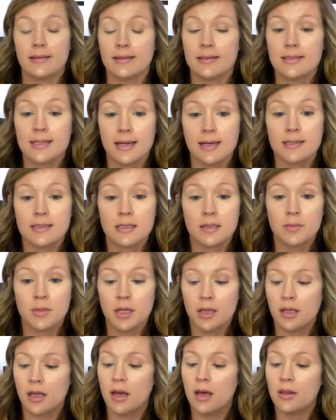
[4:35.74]
Let's add some
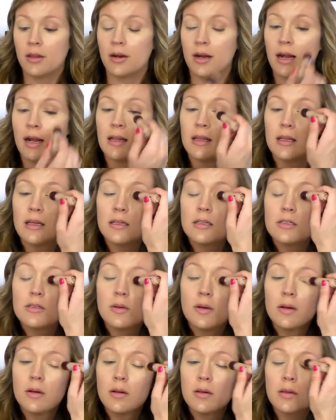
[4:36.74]
to the other eyelid
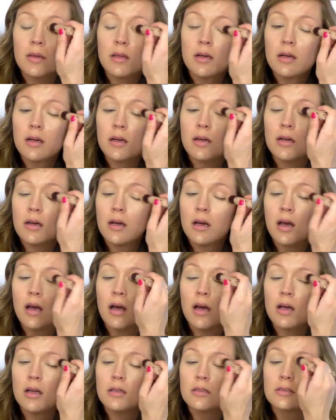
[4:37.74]
so I don't look
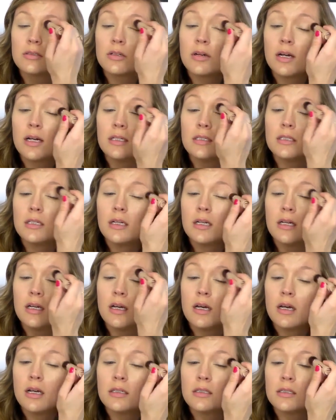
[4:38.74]
as crazy
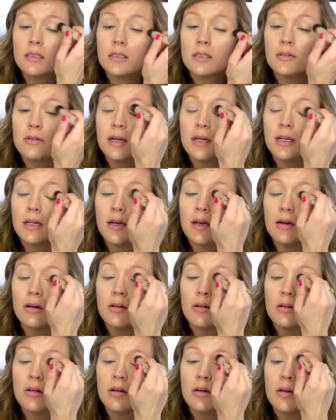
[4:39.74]
as I do right
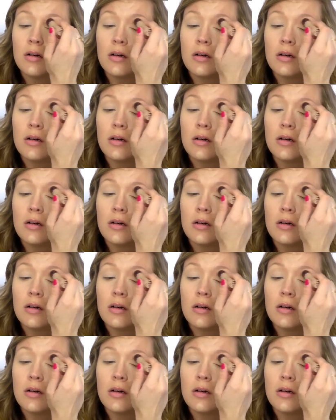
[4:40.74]
now.